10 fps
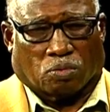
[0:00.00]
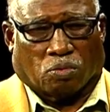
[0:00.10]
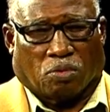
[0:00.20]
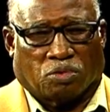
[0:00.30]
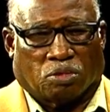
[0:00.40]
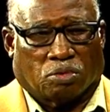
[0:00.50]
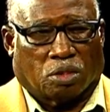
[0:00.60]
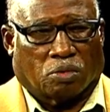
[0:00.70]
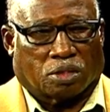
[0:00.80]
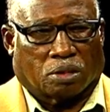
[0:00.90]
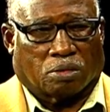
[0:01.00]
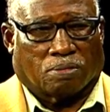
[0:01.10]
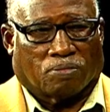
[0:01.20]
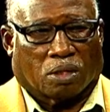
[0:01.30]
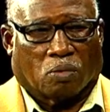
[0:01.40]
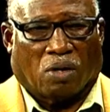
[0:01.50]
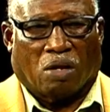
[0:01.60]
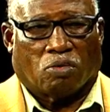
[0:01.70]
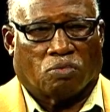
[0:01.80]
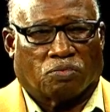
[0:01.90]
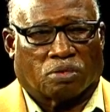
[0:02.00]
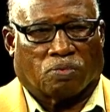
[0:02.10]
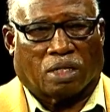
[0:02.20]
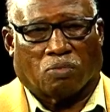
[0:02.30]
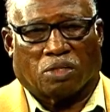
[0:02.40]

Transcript: Well, what would you do? I said, why don't